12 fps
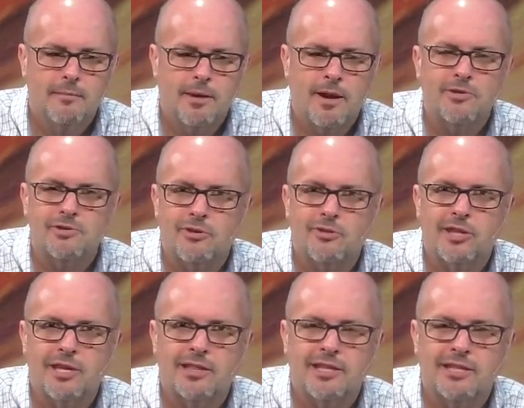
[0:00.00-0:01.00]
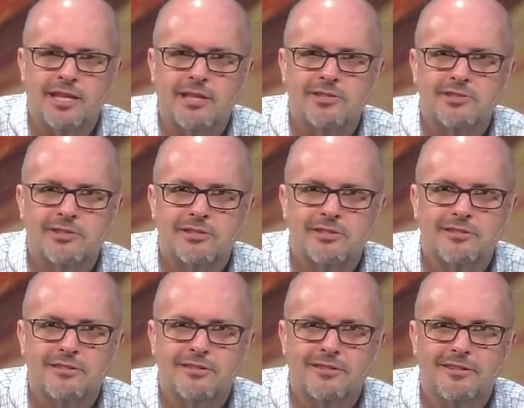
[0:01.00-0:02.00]
But I also think that that's
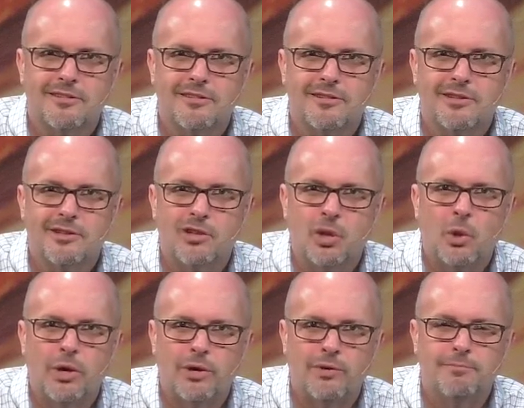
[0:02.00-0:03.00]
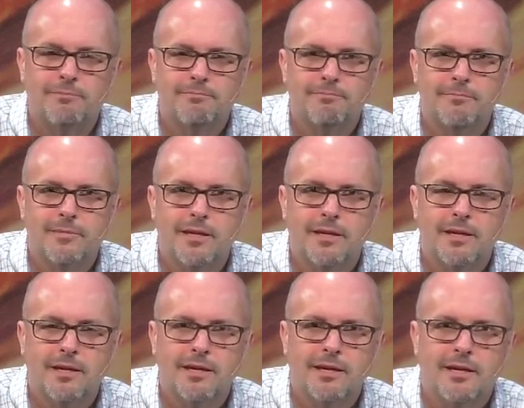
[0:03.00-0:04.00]
loyal.
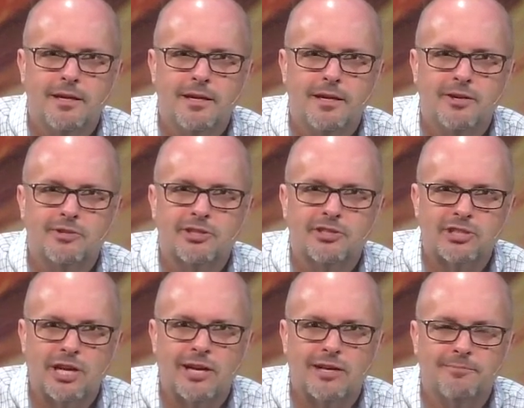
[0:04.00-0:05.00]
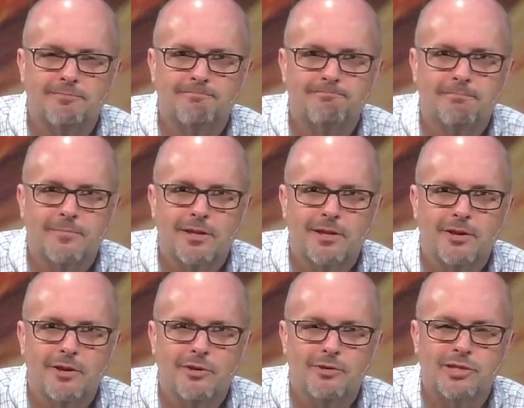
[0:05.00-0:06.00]
Here's a son
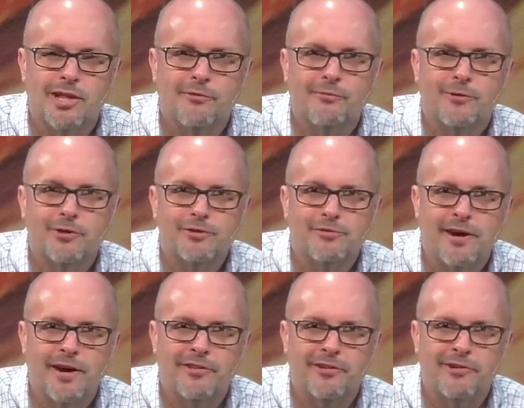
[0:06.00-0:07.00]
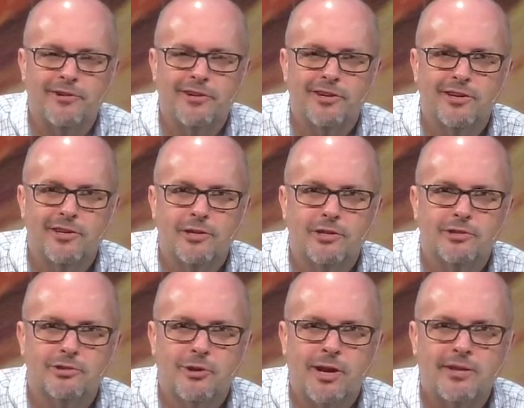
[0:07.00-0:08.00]
whose love for his father
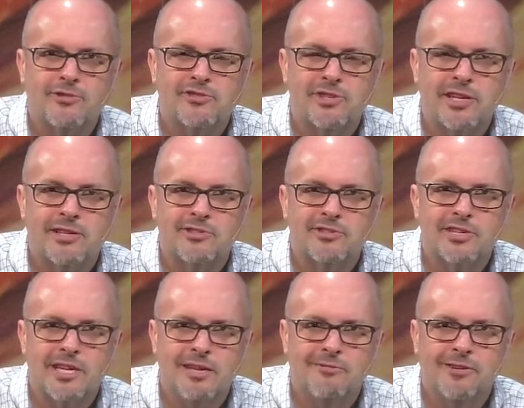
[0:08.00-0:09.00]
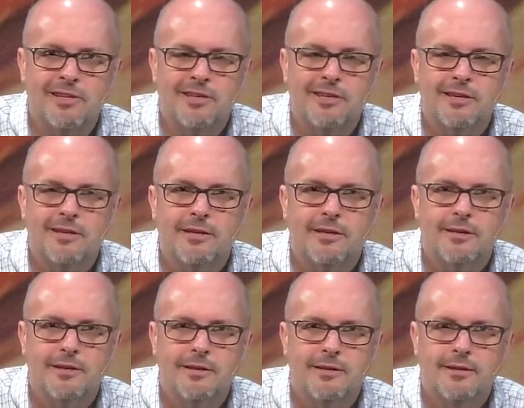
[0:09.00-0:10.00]
transcends even
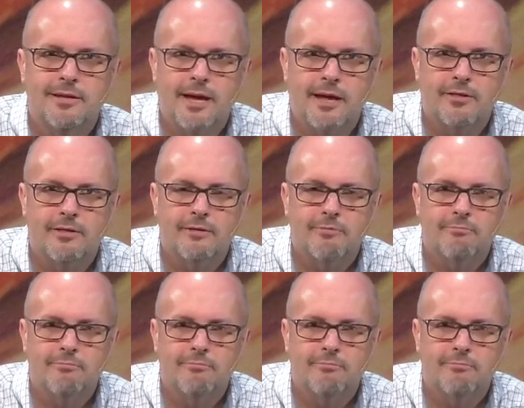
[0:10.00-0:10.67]
death.